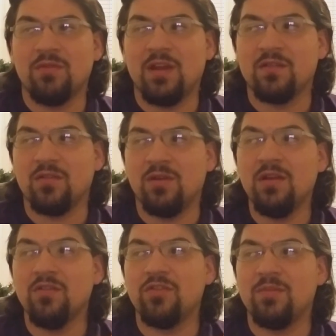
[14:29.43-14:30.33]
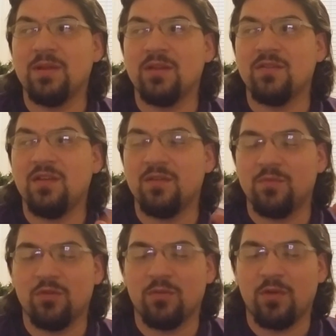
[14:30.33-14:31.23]
when he has no energy because he
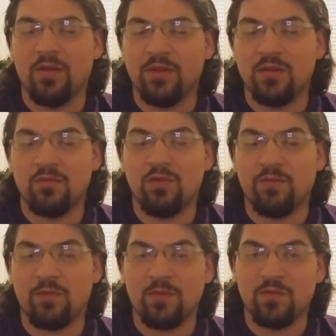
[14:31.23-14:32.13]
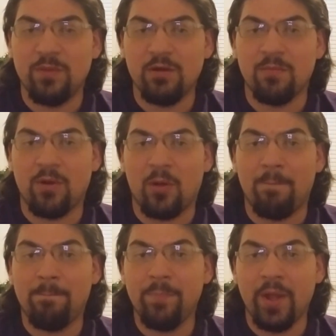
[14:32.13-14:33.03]
absorbed all the energy from the Spirit
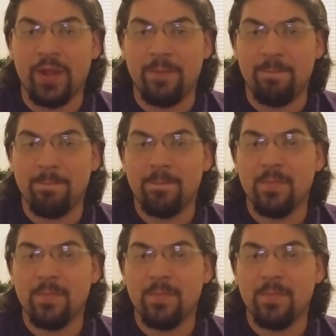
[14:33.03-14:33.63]
Ball. But